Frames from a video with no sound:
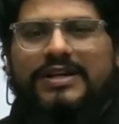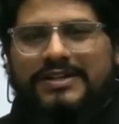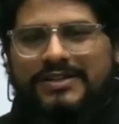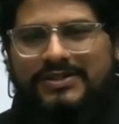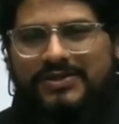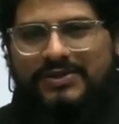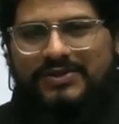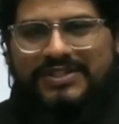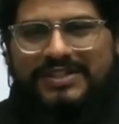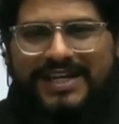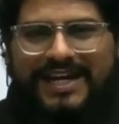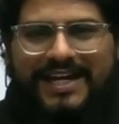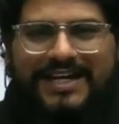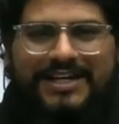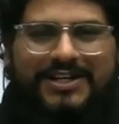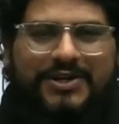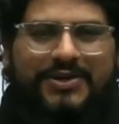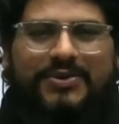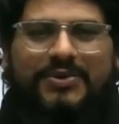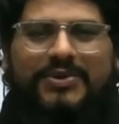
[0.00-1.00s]
So, stay
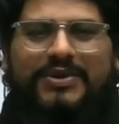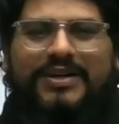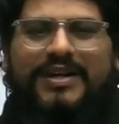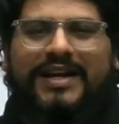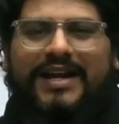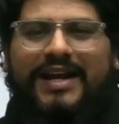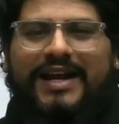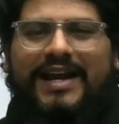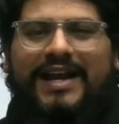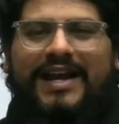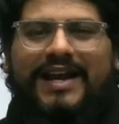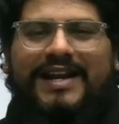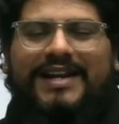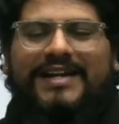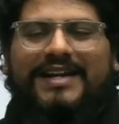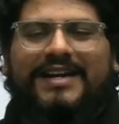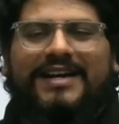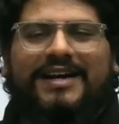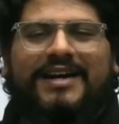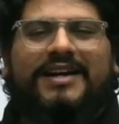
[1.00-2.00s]
tuned
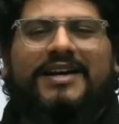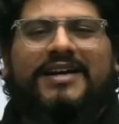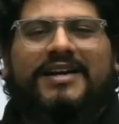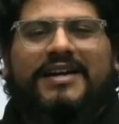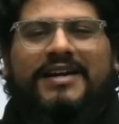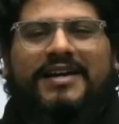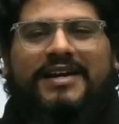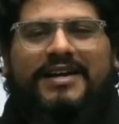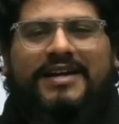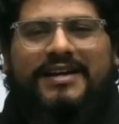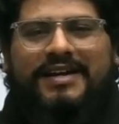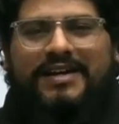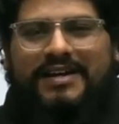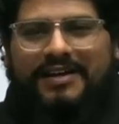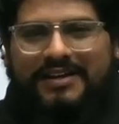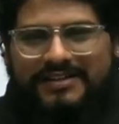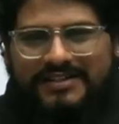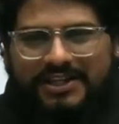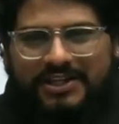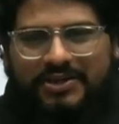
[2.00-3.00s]
and uh,
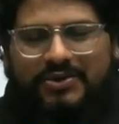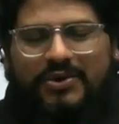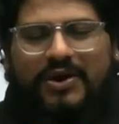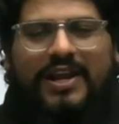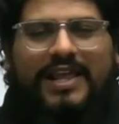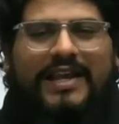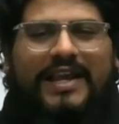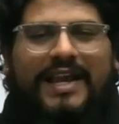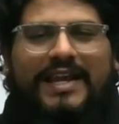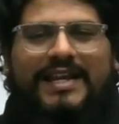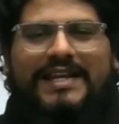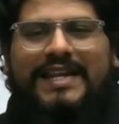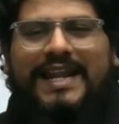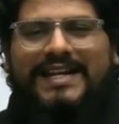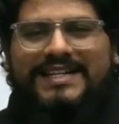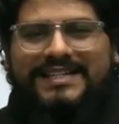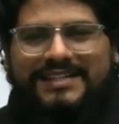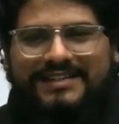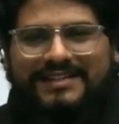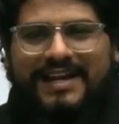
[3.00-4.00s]
see you all again.
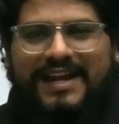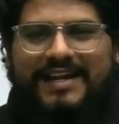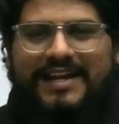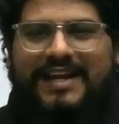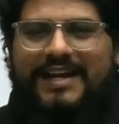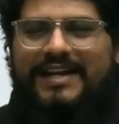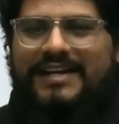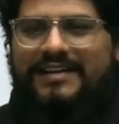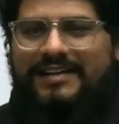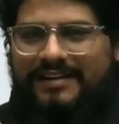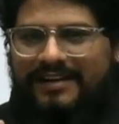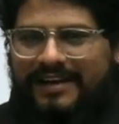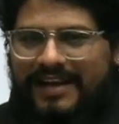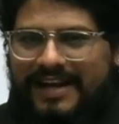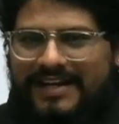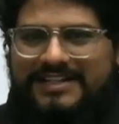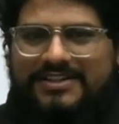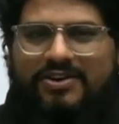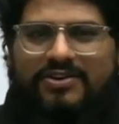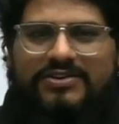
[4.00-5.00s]
Let's crack it.
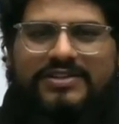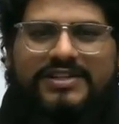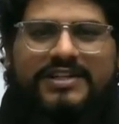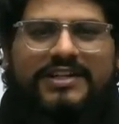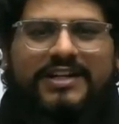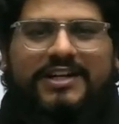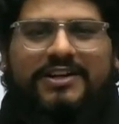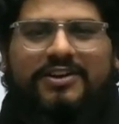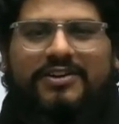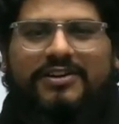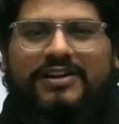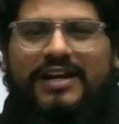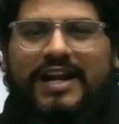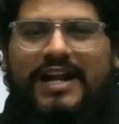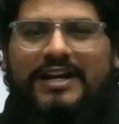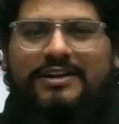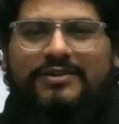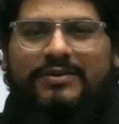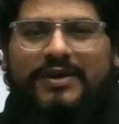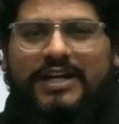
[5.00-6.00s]
Let's concentrate on
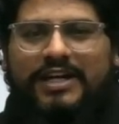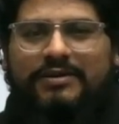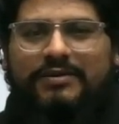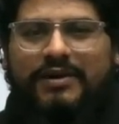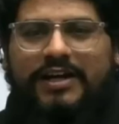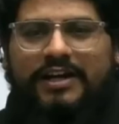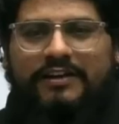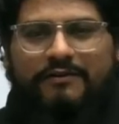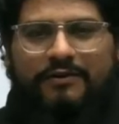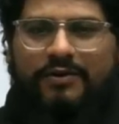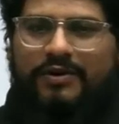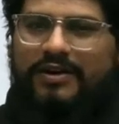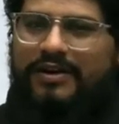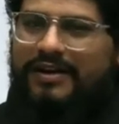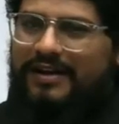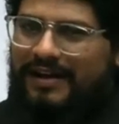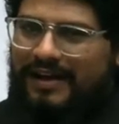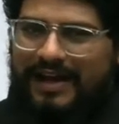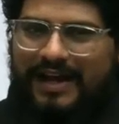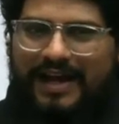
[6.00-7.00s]
CLAT 2024
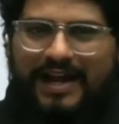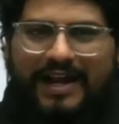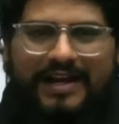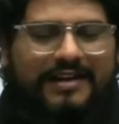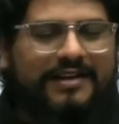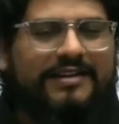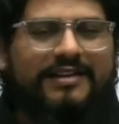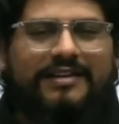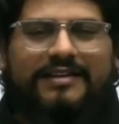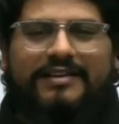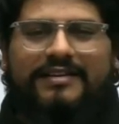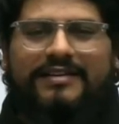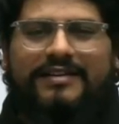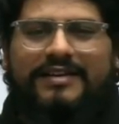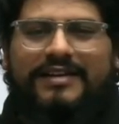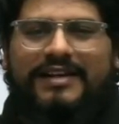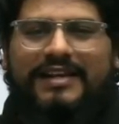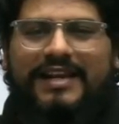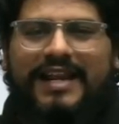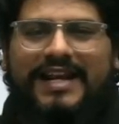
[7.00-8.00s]
and
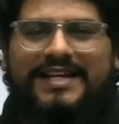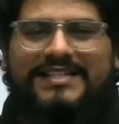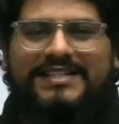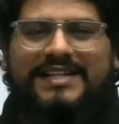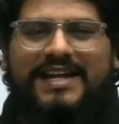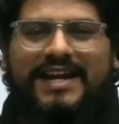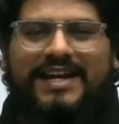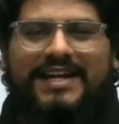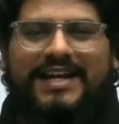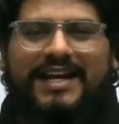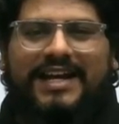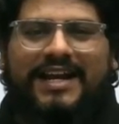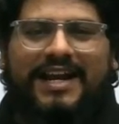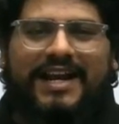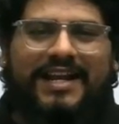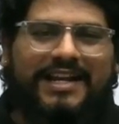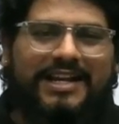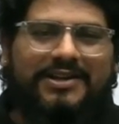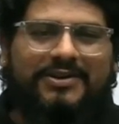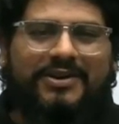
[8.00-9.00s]
let's get our
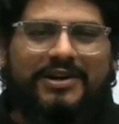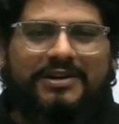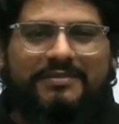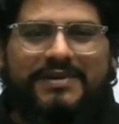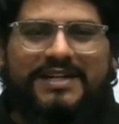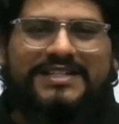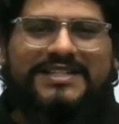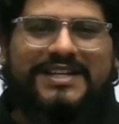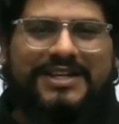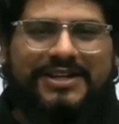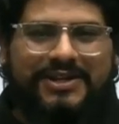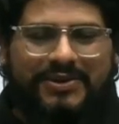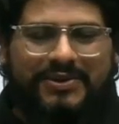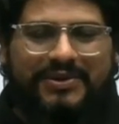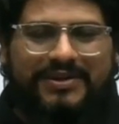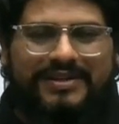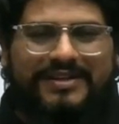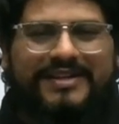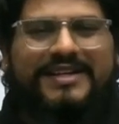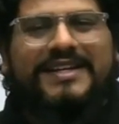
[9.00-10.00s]
NLU admit
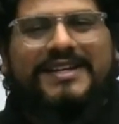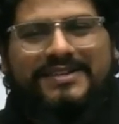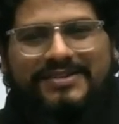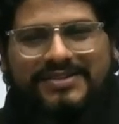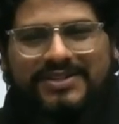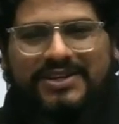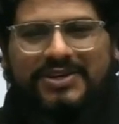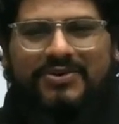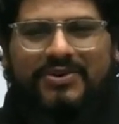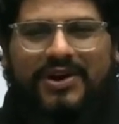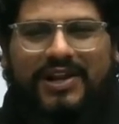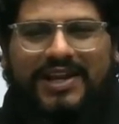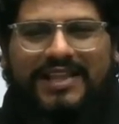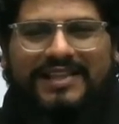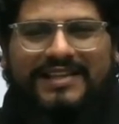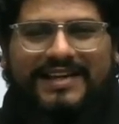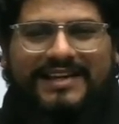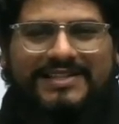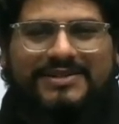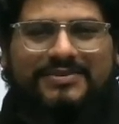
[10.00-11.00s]
secured. See you all in
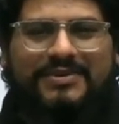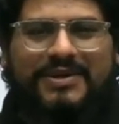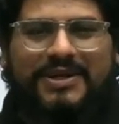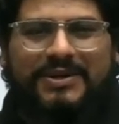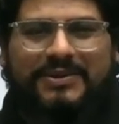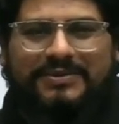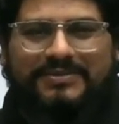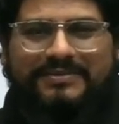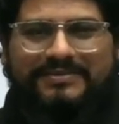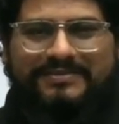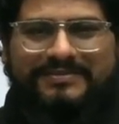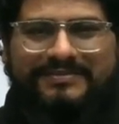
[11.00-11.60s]
the next video.